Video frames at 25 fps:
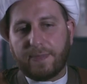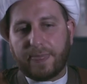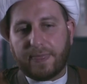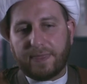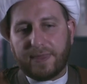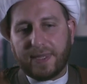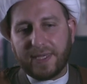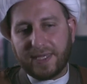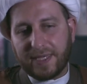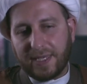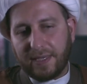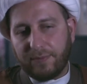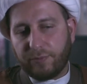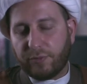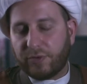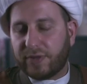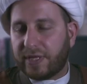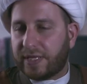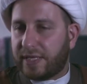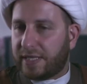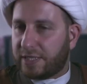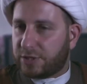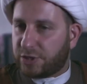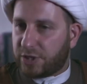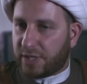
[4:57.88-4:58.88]
they came with
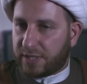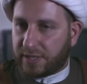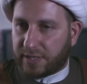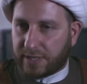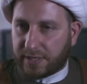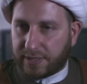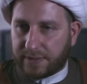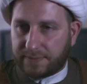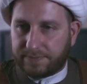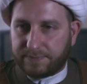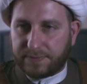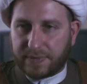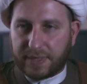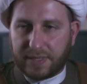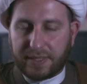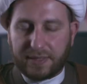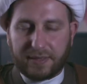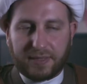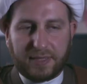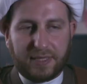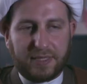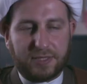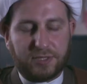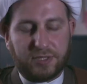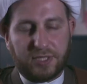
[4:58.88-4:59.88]
an agenda. And
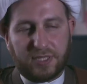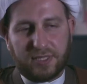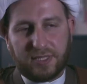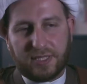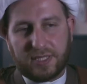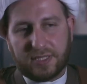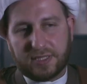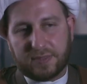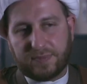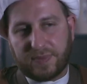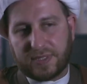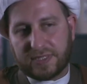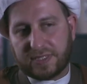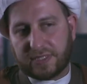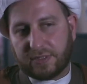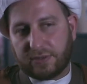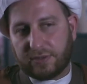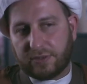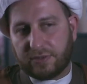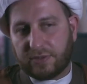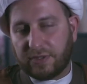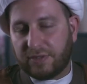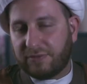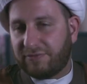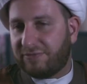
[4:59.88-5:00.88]
the agenda is
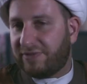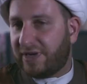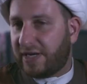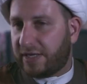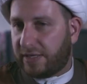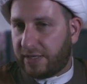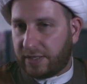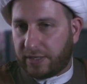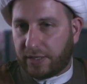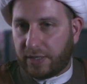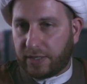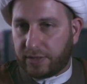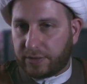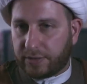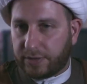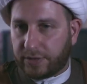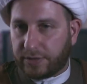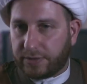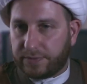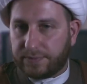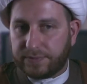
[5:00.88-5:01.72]
basically to divide and conquer.